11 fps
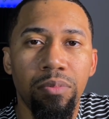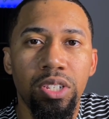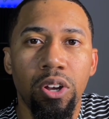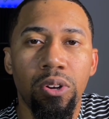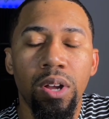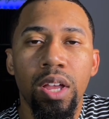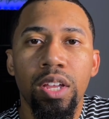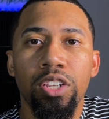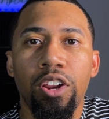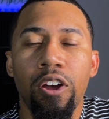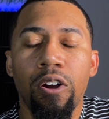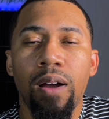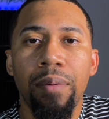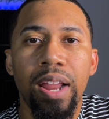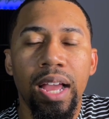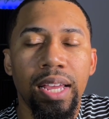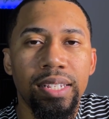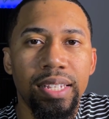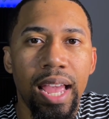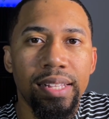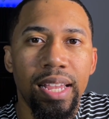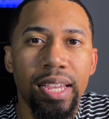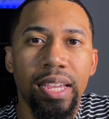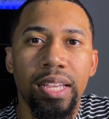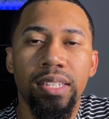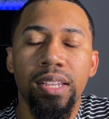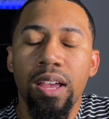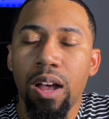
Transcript: So, you know, I'm not going to say I take his